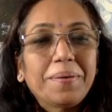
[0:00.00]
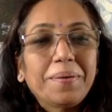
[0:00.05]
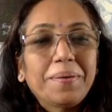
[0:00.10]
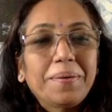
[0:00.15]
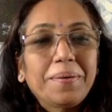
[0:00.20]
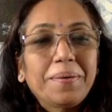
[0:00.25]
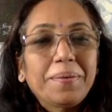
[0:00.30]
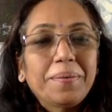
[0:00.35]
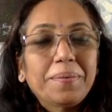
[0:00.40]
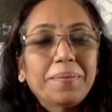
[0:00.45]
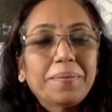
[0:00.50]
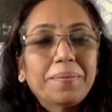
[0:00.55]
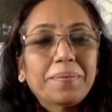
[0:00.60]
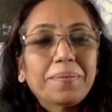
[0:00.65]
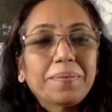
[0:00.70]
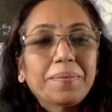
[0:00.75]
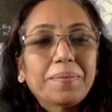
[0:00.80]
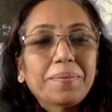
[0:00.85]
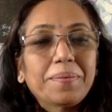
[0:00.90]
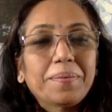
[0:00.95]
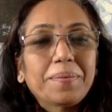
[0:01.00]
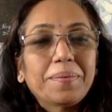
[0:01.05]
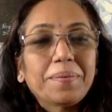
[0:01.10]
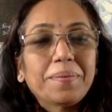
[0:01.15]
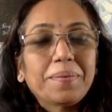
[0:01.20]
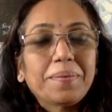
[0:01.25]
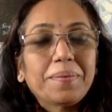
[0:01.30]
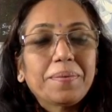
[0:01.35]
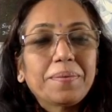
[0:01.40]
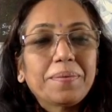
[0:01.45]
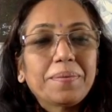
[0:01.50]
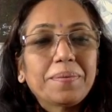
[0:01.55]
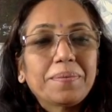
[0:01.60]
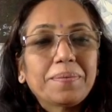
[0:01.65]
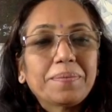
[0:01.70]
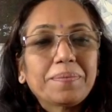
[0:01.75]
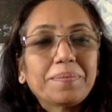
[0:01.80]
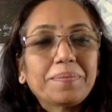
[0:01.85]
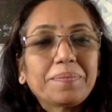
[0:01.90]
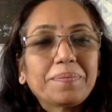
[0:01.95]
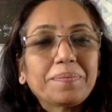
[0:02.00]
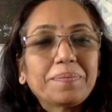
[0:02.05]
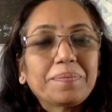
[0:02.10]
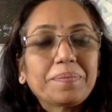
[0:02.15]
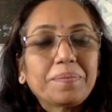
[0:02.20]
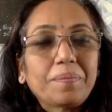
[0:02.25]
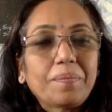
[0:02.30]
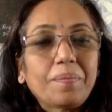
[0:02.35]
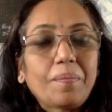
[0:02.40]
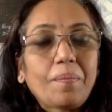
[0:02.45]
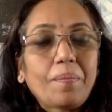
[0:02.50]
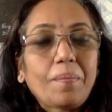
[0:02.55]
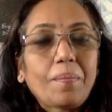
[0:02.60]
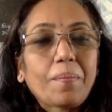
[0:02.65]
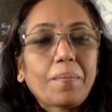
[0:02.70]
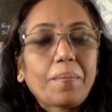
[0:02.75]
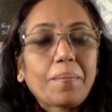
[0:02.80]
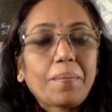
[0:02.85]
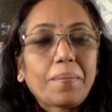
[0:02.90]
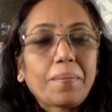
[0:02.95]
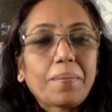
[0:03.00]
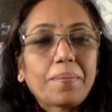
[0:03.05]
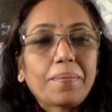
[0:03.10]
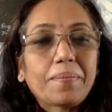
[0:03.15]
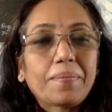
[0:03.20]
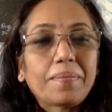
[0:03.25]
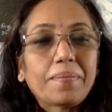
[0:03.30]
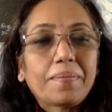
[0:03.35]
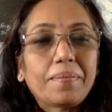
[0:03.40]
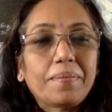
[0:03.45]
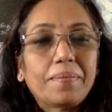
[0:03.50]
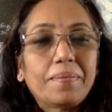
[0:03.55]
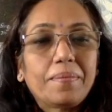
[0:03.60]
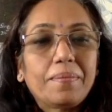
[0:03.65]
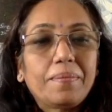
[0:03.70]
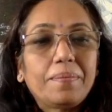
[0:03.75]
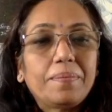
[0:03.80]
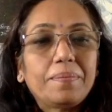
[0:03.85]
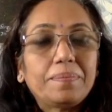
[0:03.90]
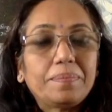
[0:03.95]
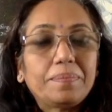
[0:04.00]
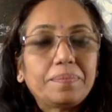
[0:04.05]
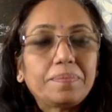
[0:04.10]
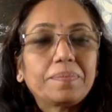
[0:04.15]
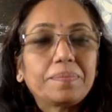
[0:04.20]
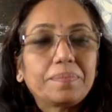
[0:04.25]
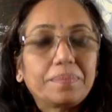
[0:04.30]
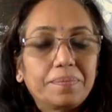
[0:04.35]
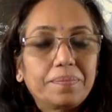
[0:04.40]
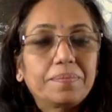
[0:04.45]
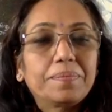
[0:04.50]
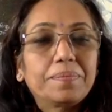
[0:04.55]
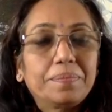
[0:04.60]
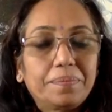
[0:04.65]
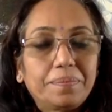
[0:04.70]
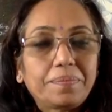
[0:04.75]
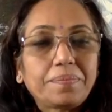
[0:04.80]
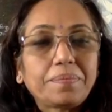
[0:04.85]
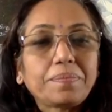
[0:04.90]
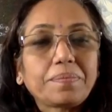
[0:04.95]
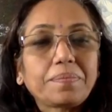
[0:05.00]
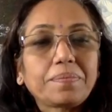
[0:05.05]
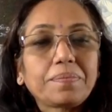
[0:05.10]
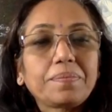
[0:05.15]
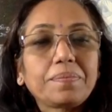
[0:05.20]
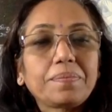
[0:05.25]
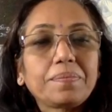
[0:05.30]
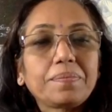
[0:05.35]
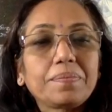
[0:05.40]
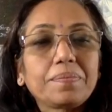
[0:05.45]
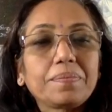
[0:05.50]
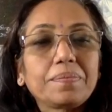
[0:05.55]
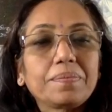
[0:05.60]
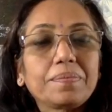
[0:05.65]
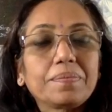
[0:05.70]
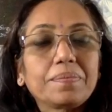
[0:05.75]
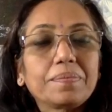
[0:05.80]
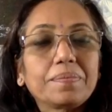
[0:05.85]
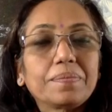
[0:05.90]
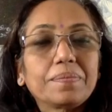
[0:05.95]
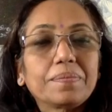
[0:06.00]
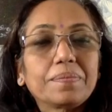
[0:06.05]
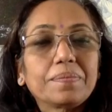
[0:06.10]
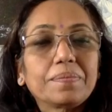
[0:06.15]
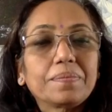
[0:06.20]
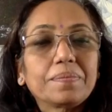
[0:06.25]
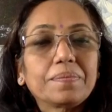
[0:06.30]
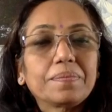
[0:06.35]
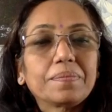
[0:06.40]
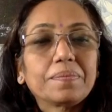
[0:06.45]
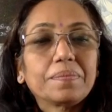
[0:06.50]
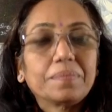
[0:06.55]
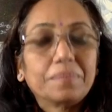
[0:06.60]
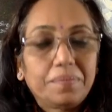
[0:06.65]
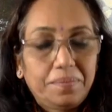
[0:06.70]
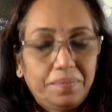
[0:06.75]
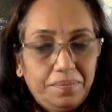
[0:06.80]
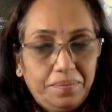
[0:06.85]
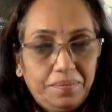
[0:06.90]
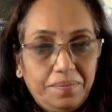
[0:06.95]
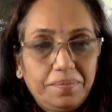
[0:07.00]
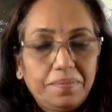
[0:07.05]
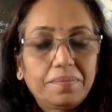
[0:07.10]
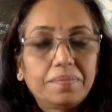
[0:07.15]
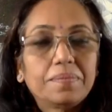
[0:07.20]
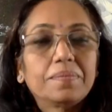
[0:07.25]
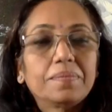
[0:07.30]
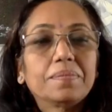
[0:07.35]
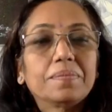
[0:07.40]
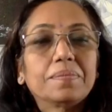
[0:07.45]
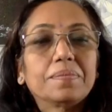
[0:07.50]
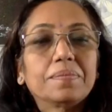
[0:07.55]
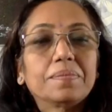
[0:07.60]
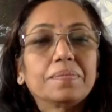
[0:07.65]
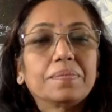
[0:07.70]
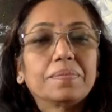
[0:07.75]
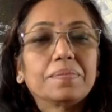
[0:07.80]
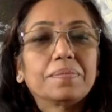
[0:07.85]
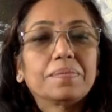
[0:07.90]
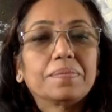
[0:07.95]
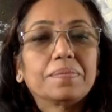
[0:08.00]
[no speech]